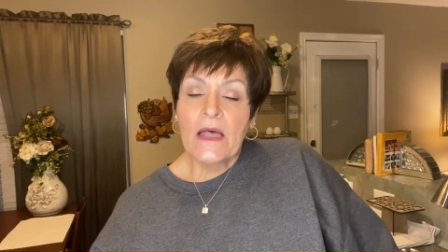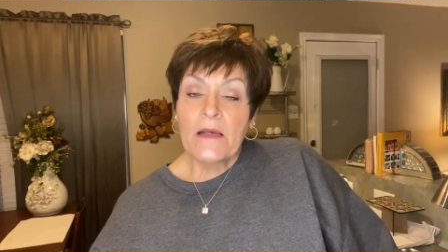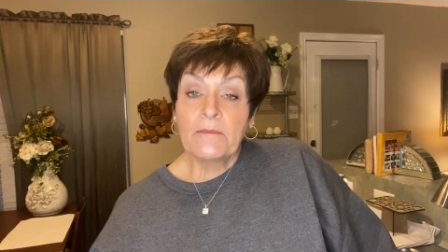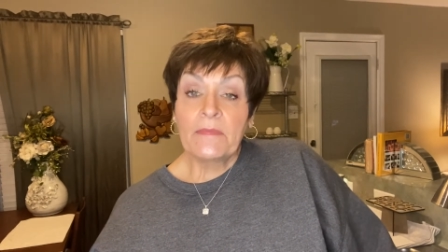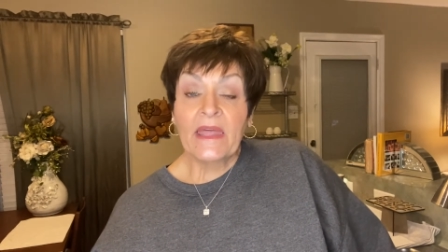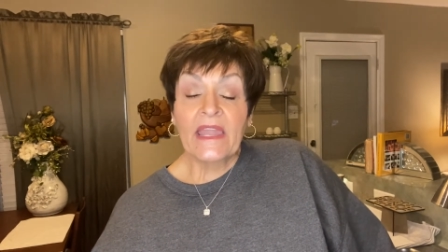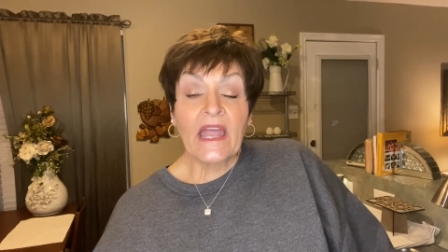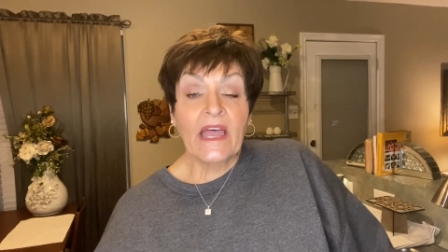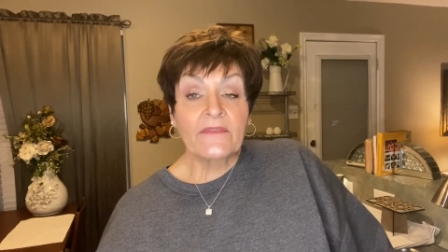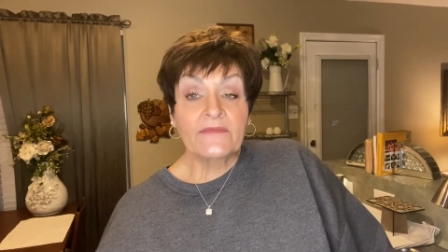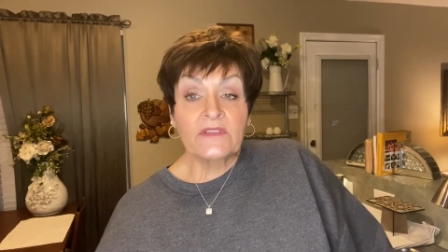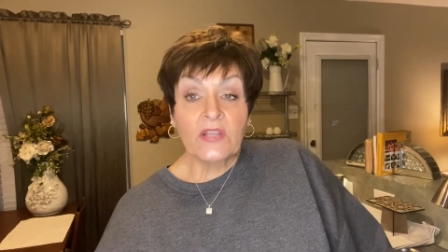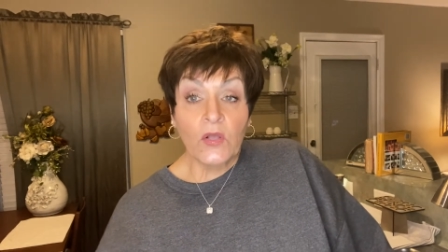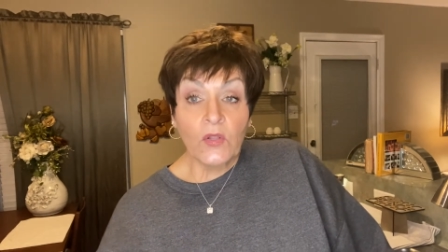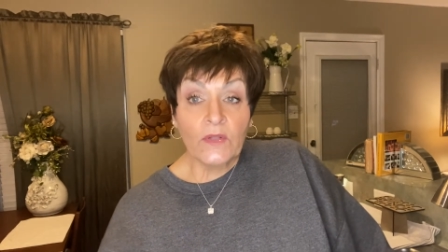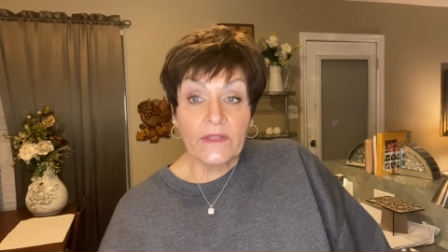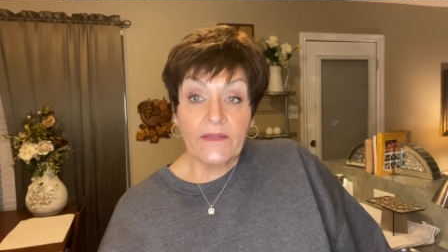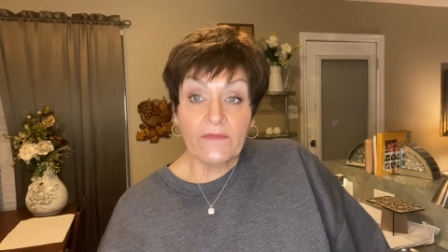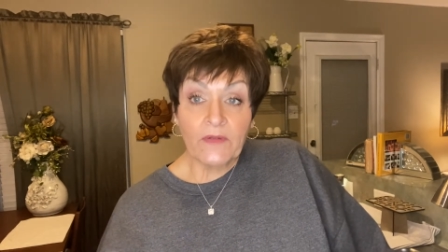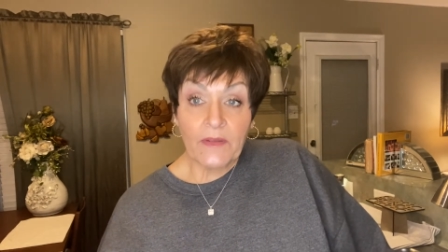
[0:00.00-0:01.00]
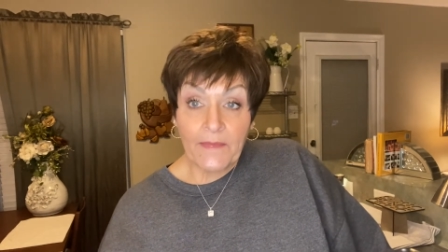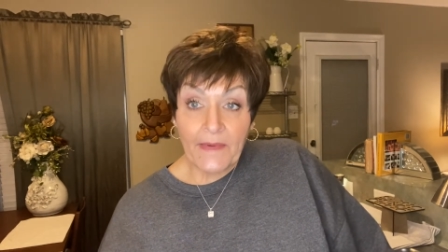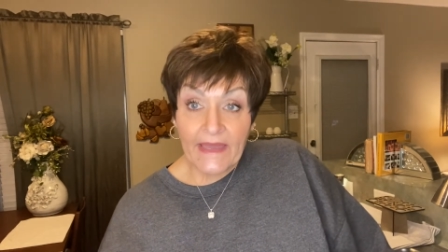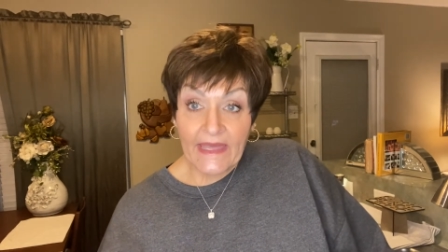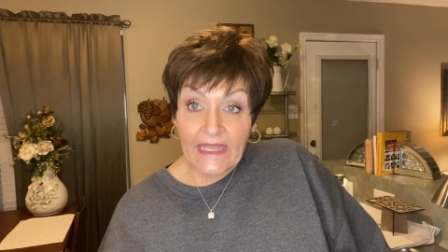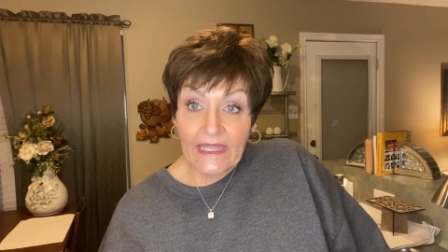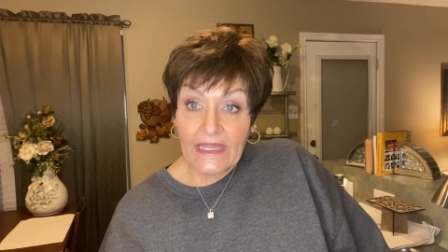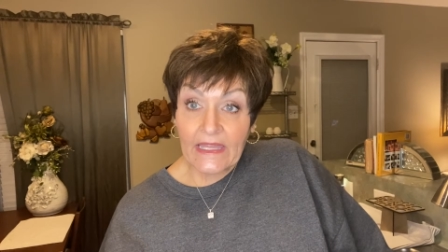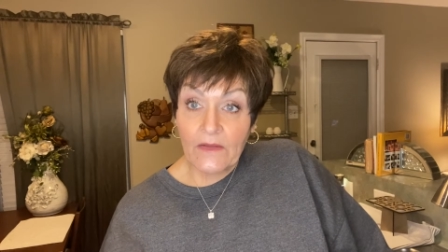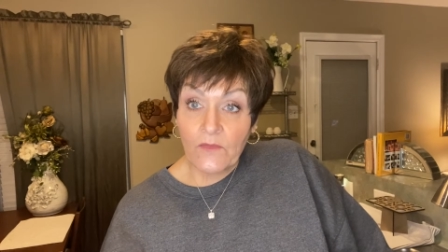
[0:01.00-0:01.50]
But I've told
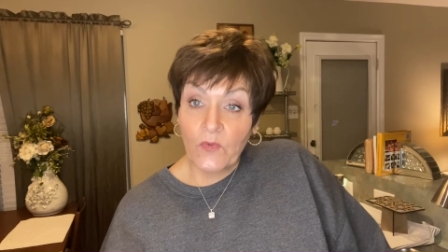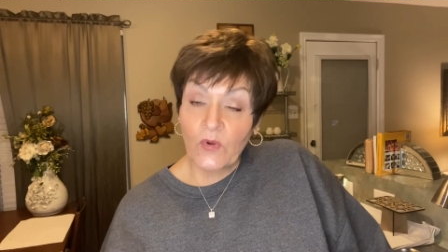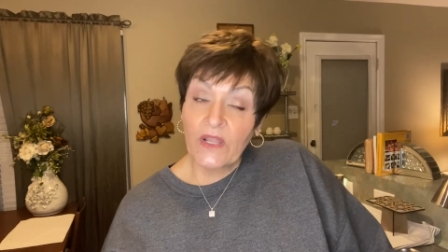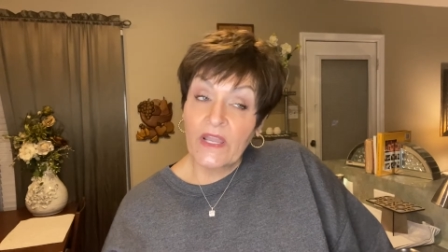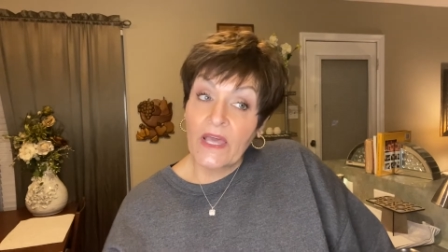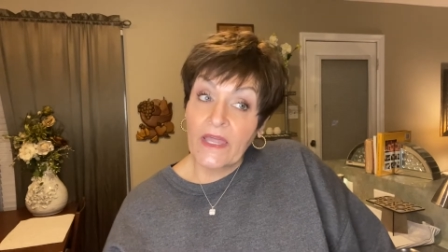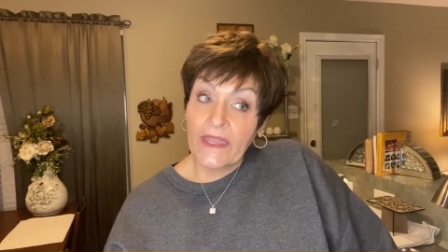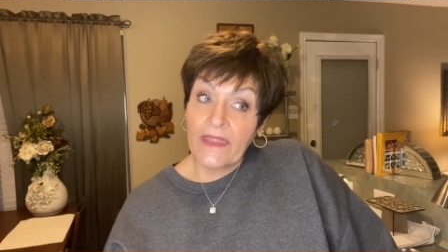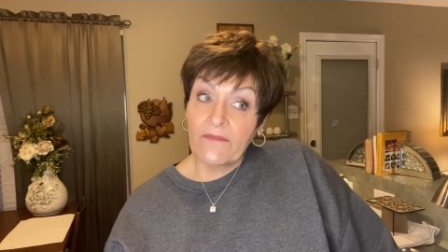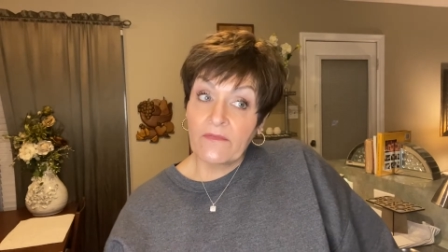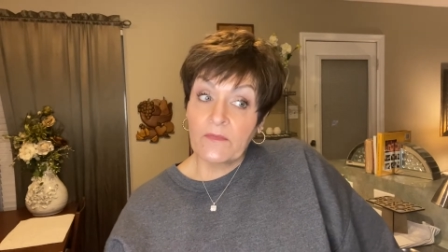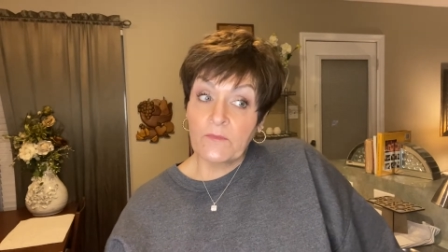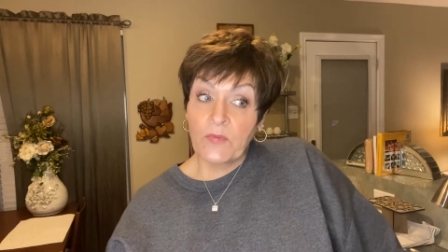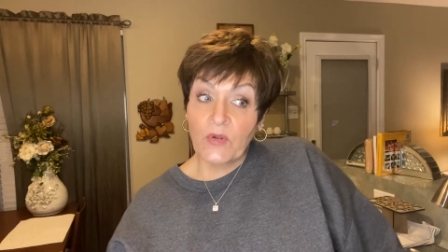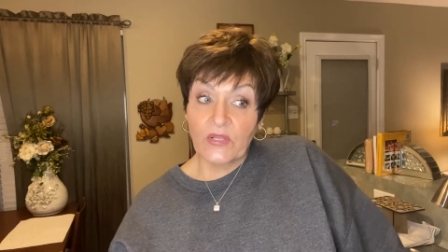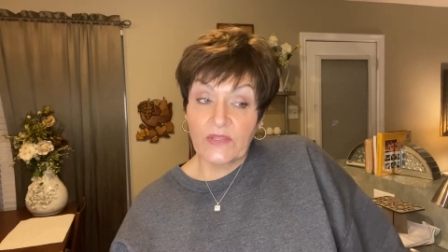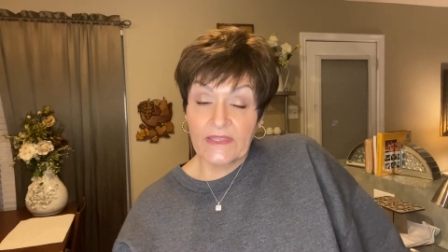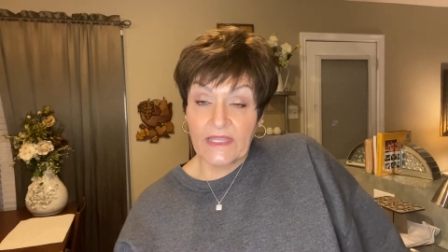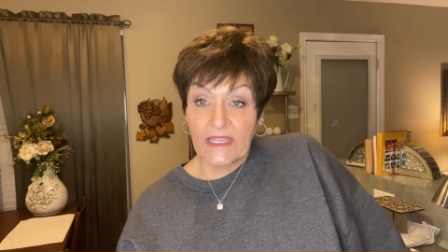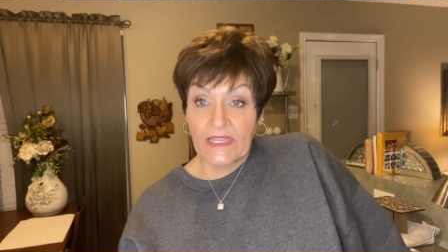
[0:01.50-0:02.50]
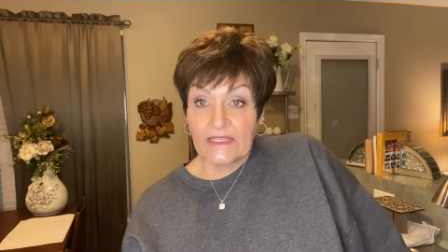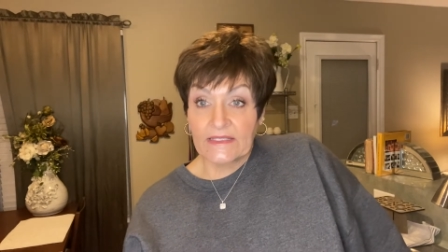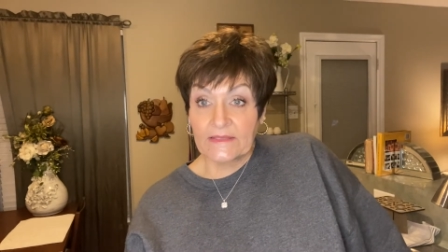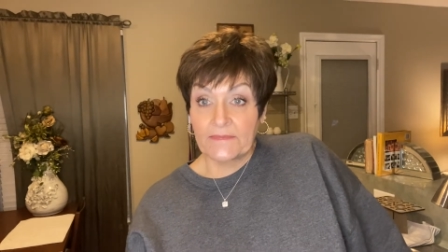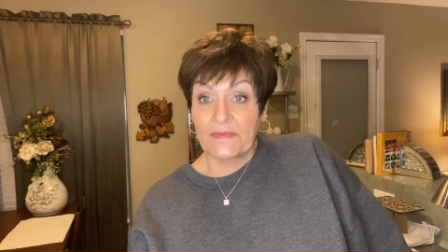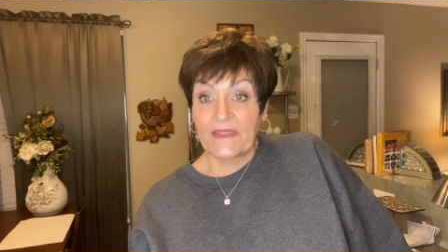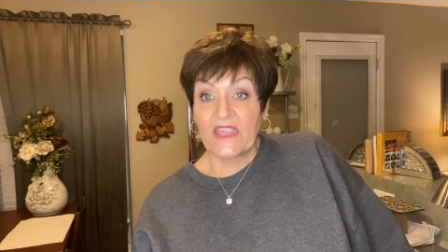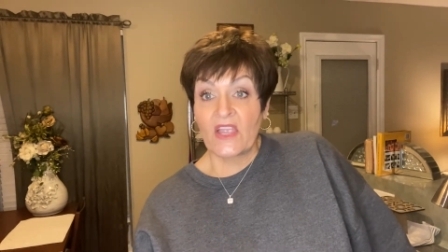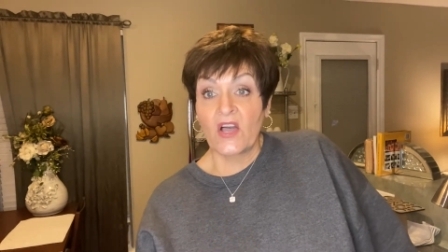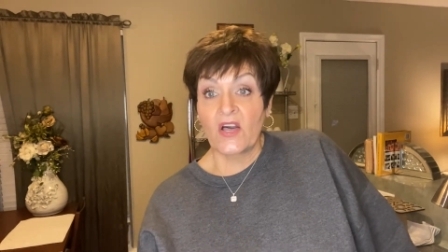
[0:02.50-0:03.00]
everybody we're not having birthdays
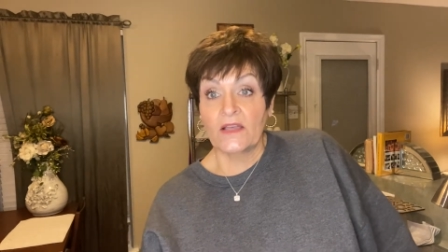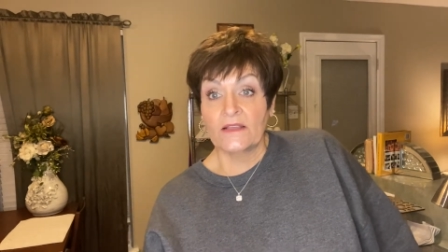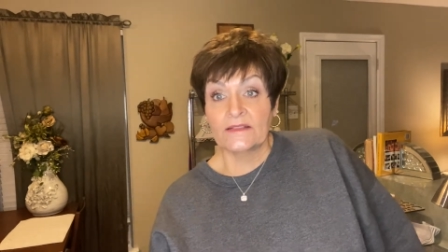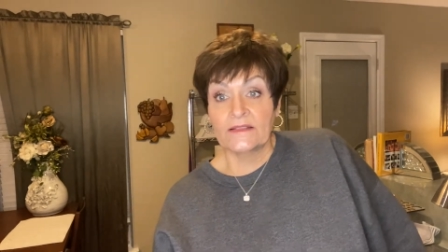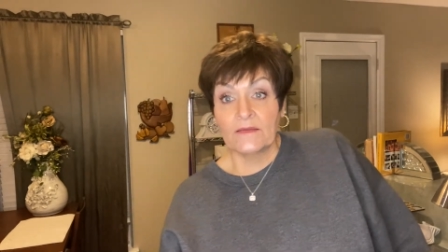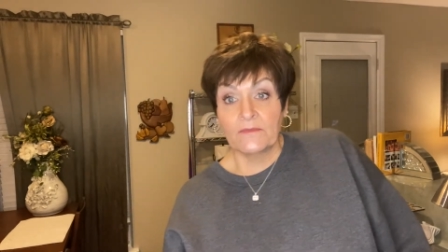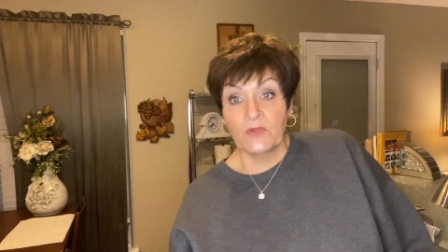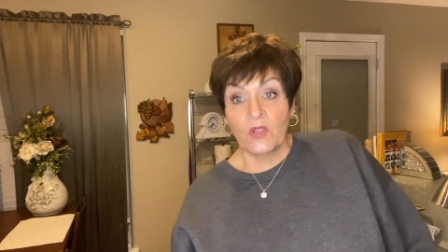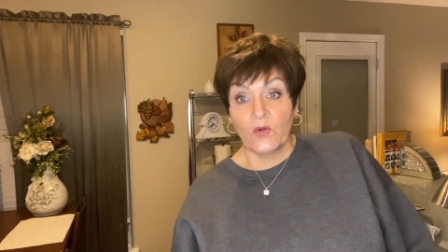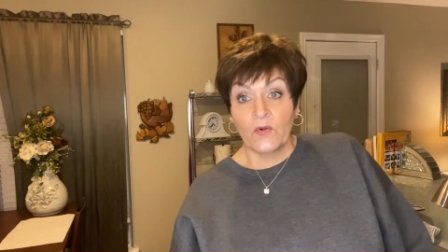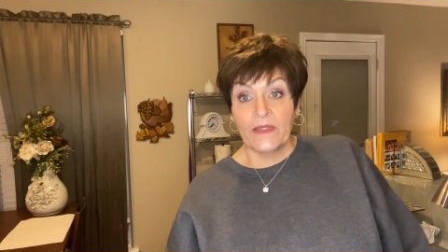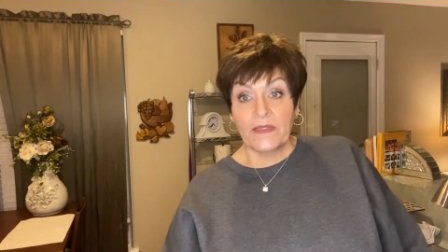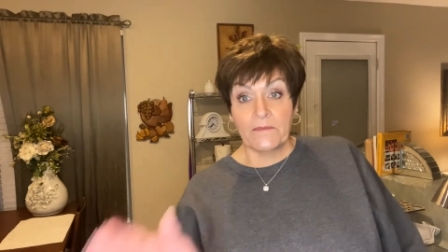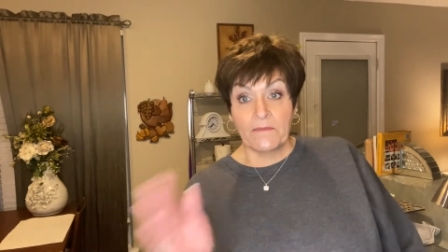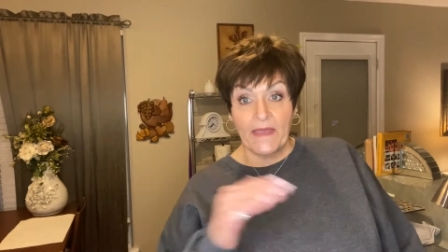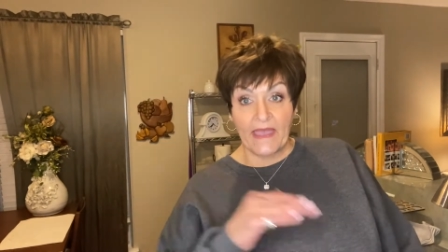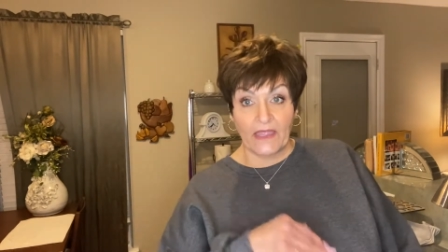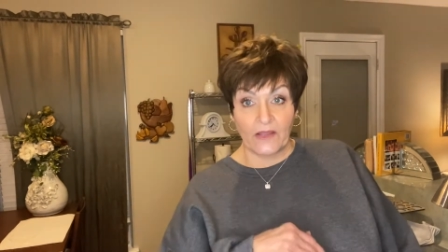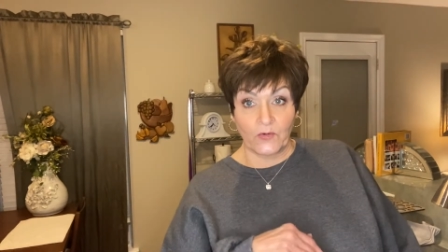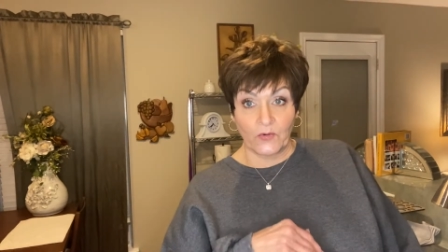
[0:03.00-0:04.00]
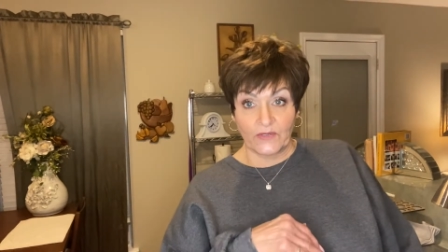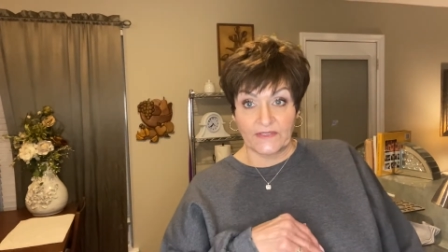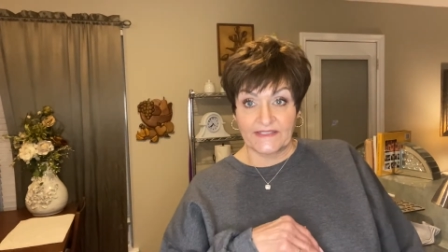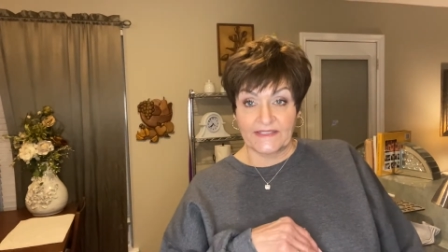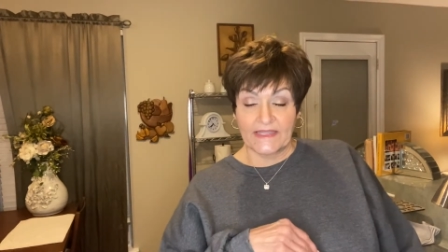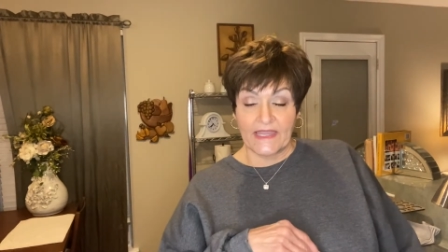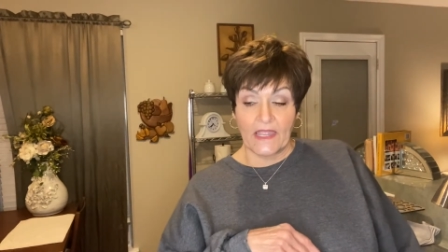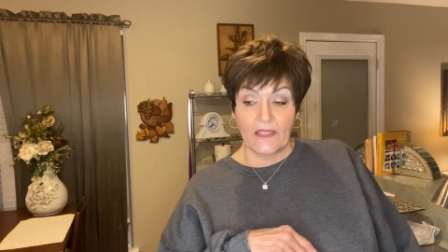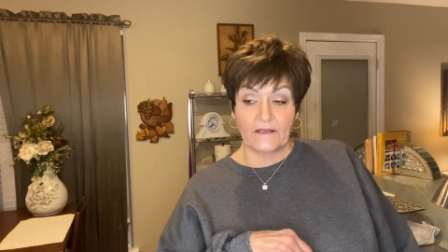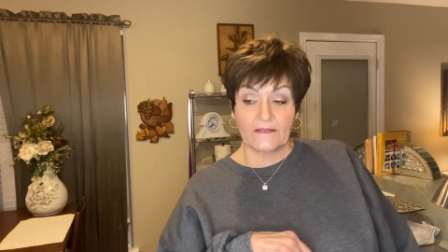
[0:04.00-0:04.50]
because I'm going
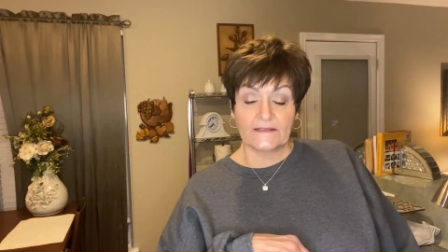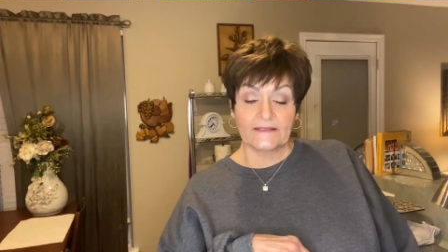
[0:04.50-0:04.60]
backwards now.